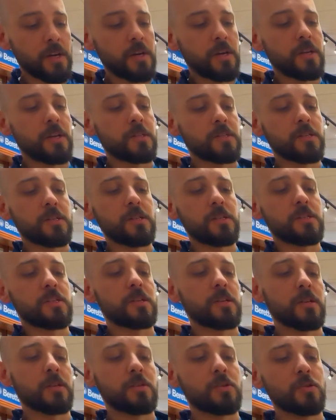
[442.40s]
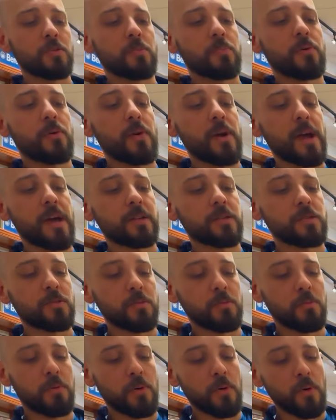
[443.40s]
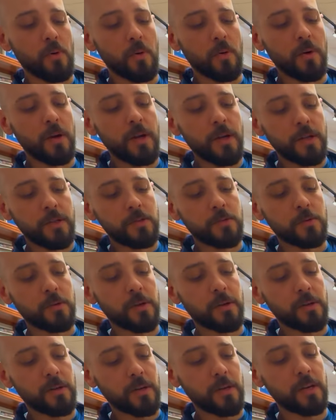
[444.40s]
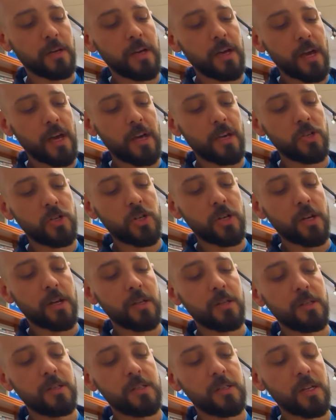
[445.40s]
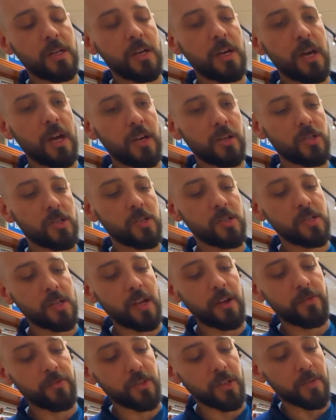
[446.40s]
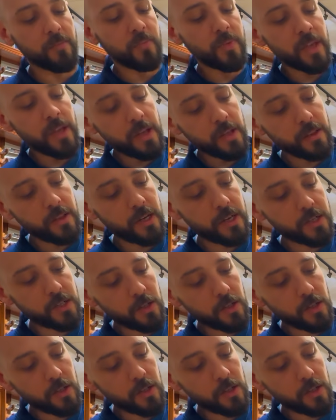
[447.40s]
it's easy to press, to pull, to engage and disengage the safety. There's a